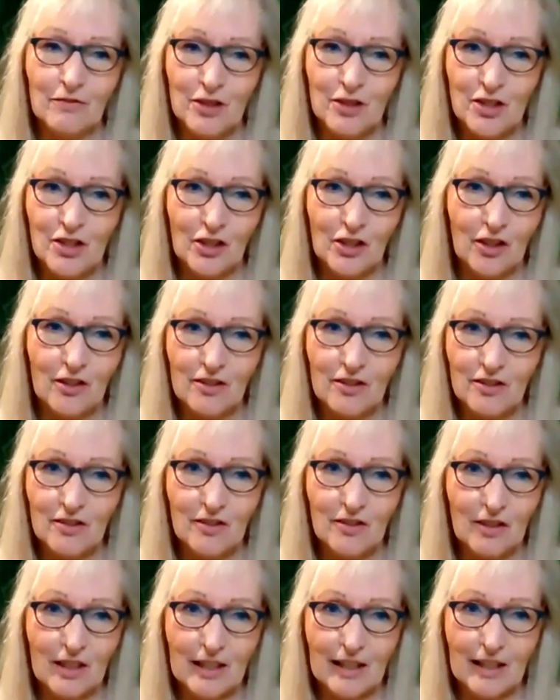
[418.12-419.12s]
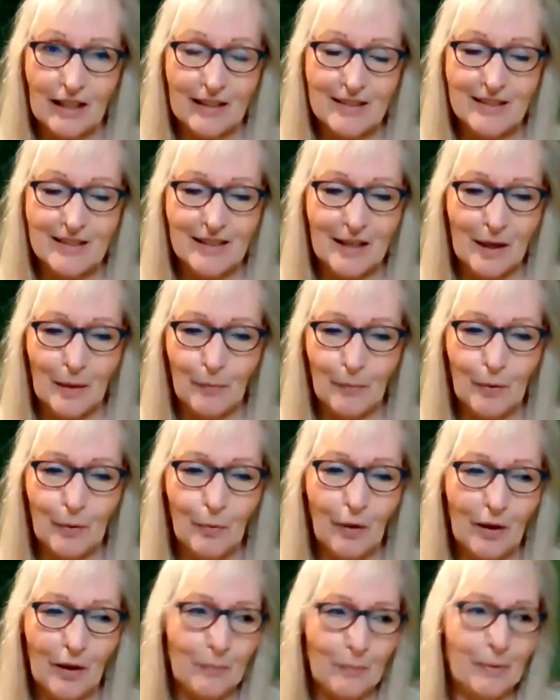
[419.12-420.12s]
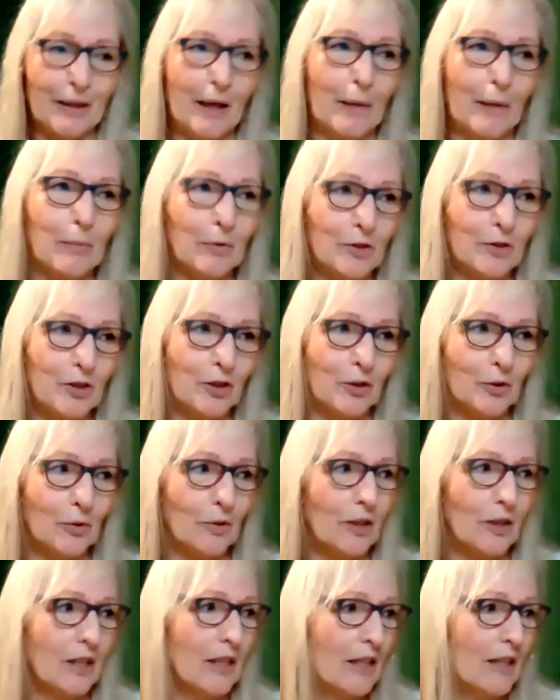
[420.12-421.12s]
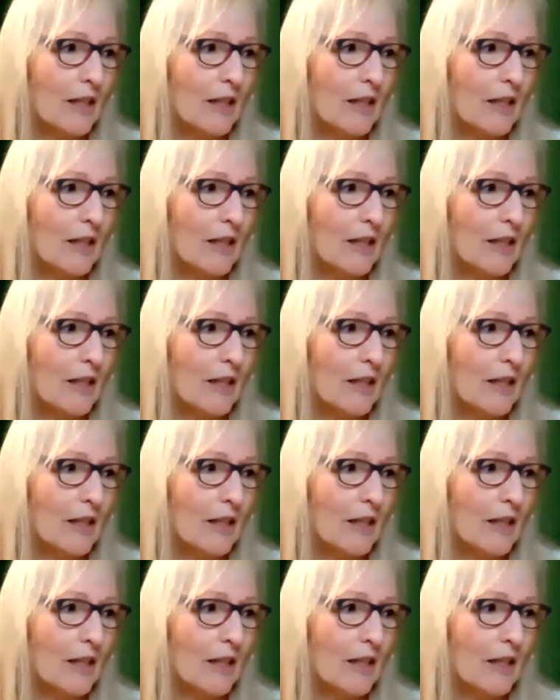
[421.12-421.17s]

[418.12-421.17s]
for sure. And we want to be able to